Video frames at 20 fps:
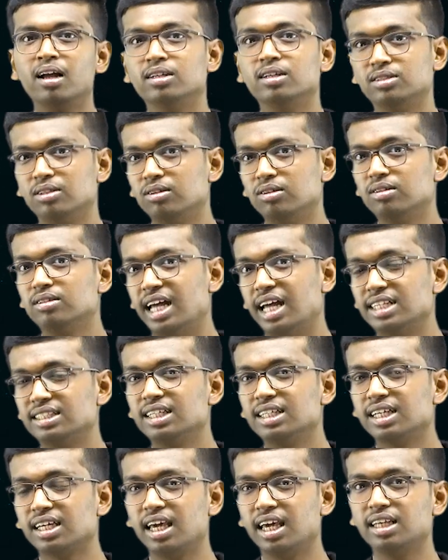So that's
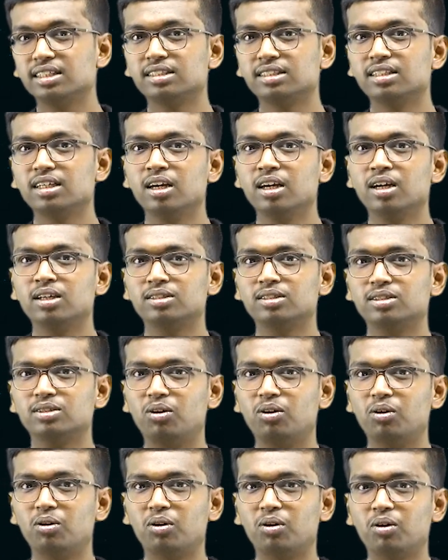the case.
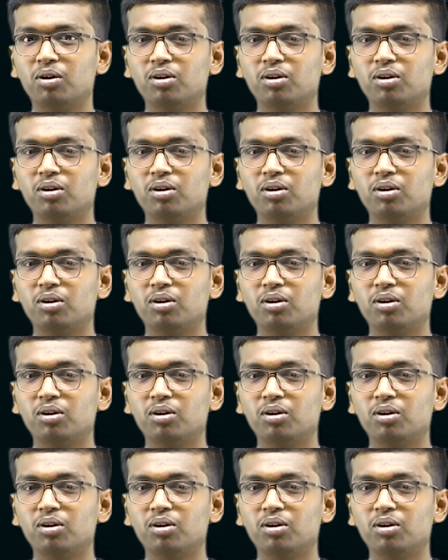So